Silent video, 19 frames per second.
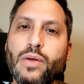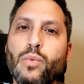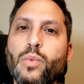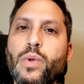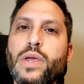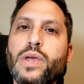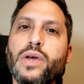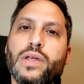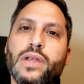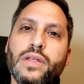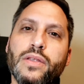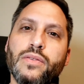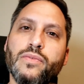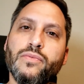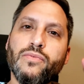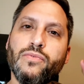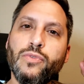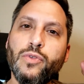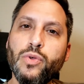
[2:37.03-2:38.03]
we couldn't
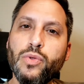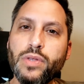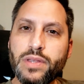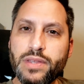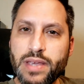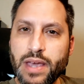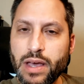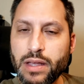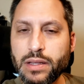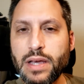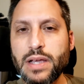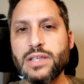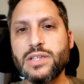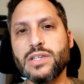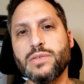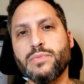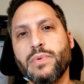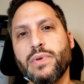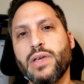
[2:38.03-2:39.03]
do the taillights
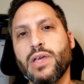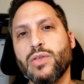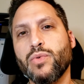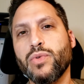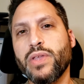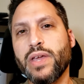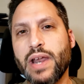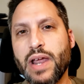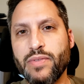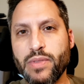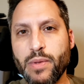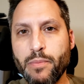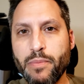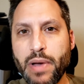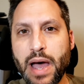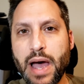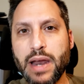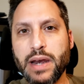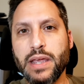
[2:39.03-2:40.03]
just because we didn't have the
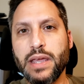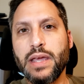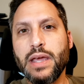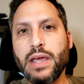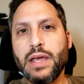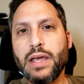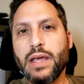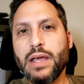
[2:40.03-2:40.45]
body.